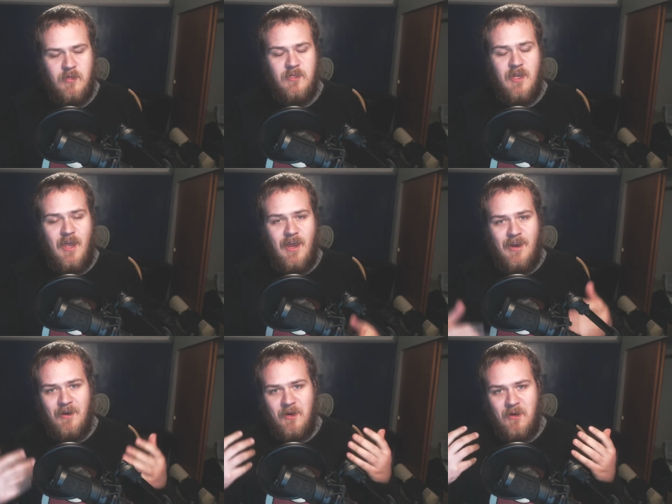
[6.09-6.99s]

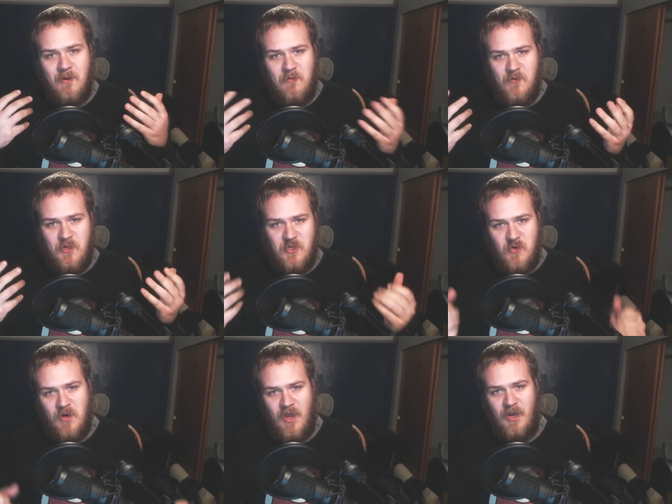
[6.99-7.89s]
Today, I'm doing a
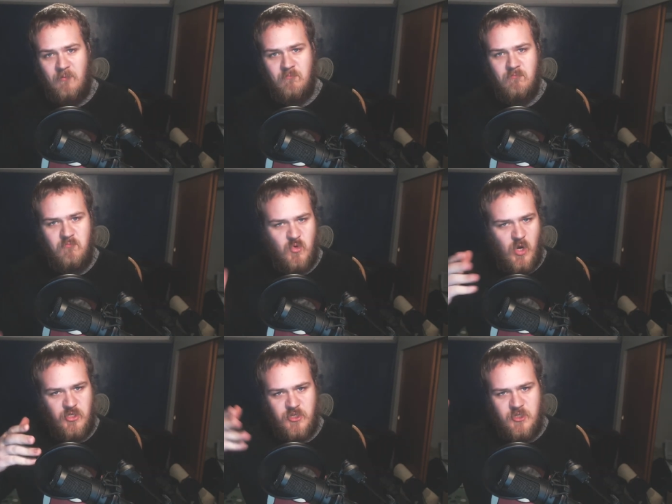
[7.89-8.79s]
Q&A,
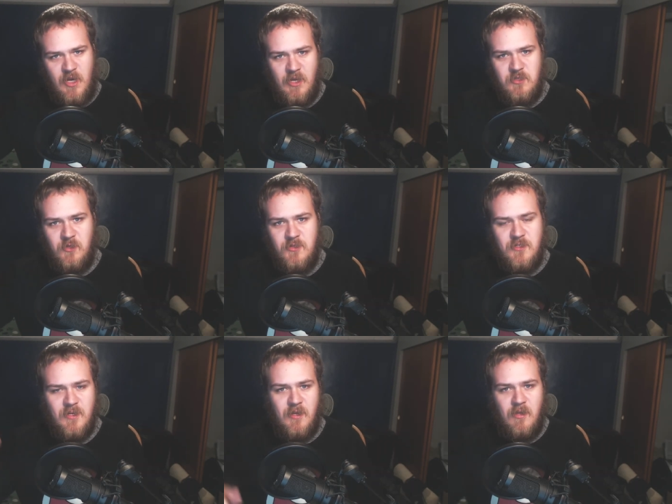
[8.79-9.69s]
questions and answers.